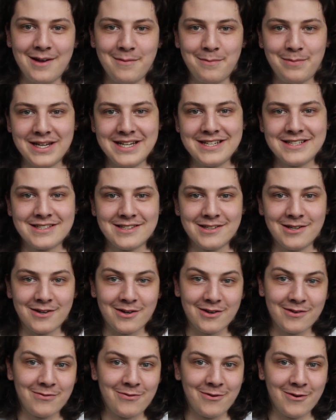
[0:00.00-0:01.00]
Please
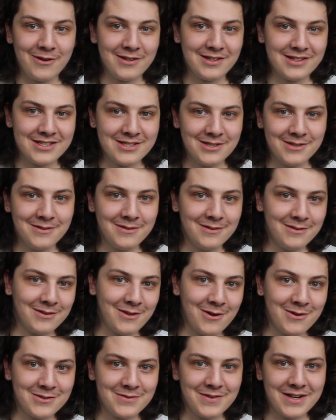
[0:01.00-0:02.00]
look forward to
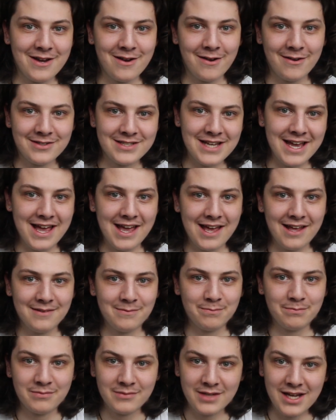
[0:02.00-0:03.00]
those videos,
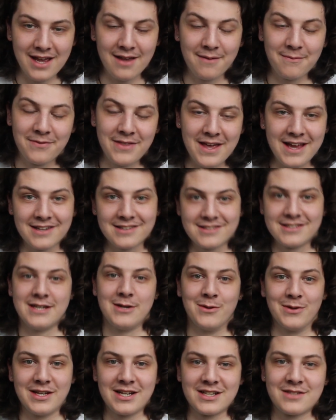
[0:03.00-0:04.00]
and yeah, thanks, see
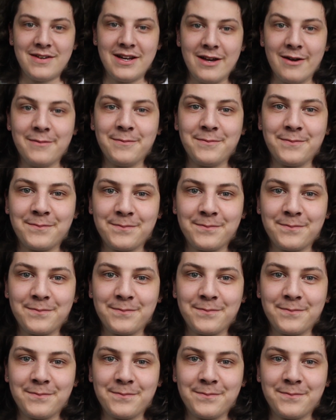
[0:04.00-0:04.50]
you on the next video.